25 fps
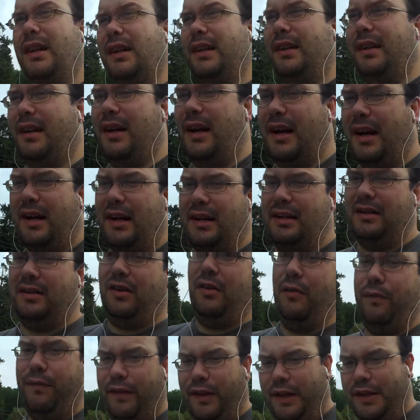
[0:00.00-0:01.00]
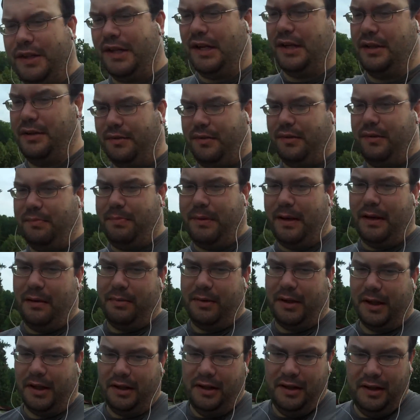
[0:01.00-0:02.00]
and uh, hopefully Jess will be
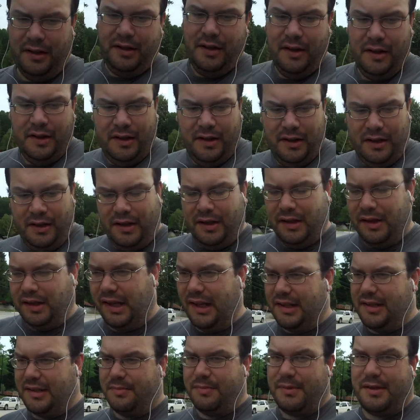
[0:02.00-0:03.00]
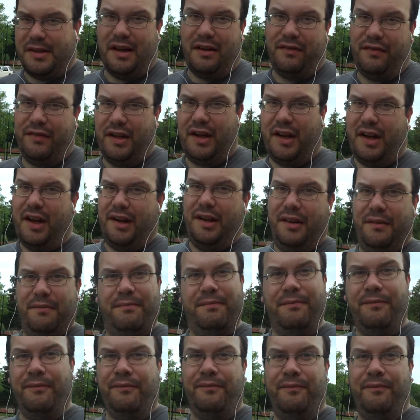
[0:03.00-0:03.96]
able to get some stuff tonight.